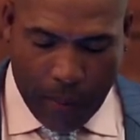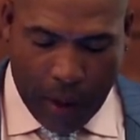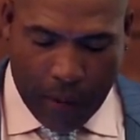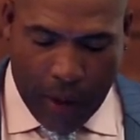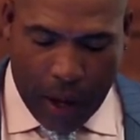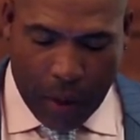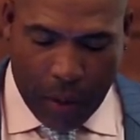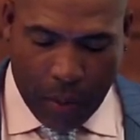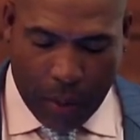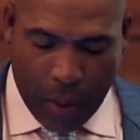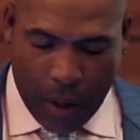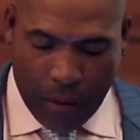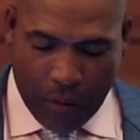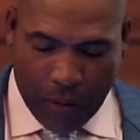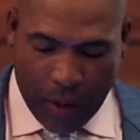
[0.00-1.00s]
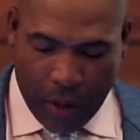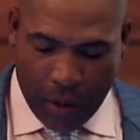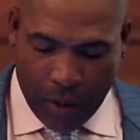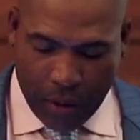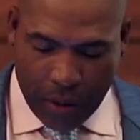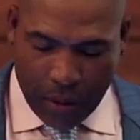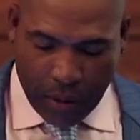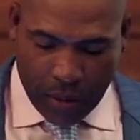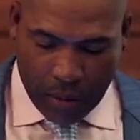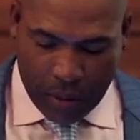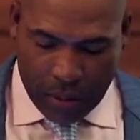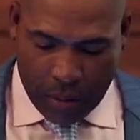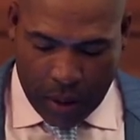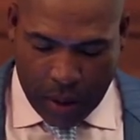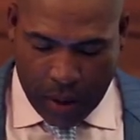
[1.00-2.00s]
if I don't pray first,
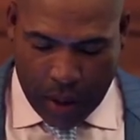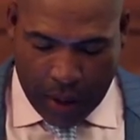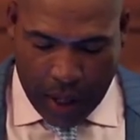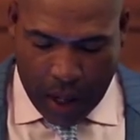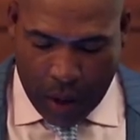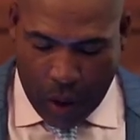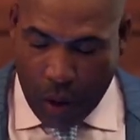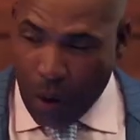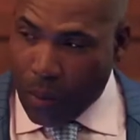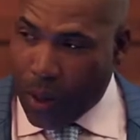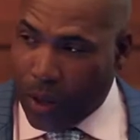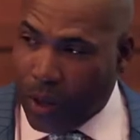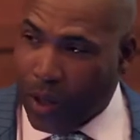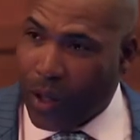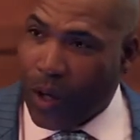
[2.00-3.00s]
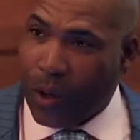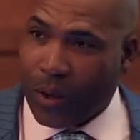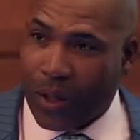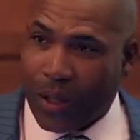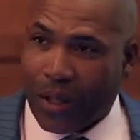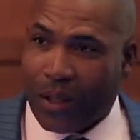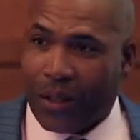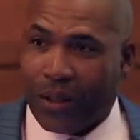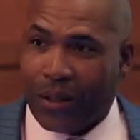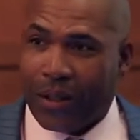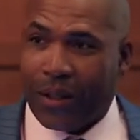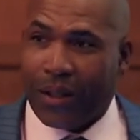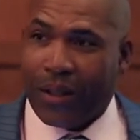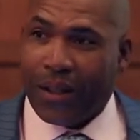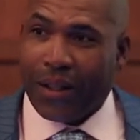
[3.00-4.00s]
because I got a whole bunch of notes here
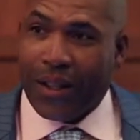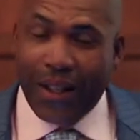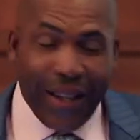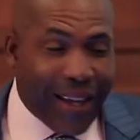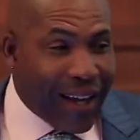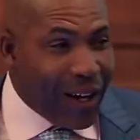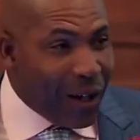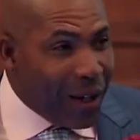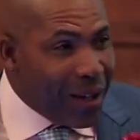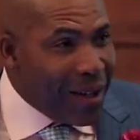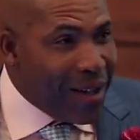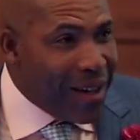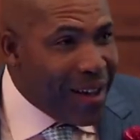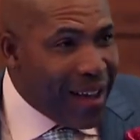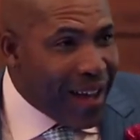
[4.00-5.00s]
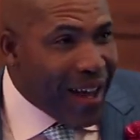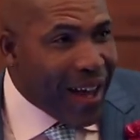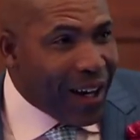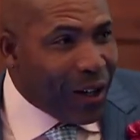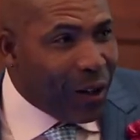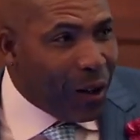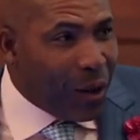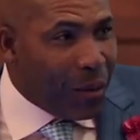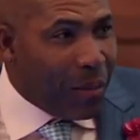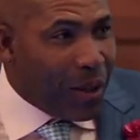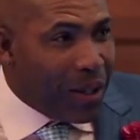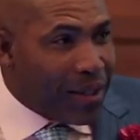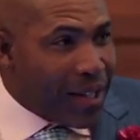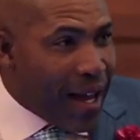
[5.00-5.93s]
and a, and a little bit of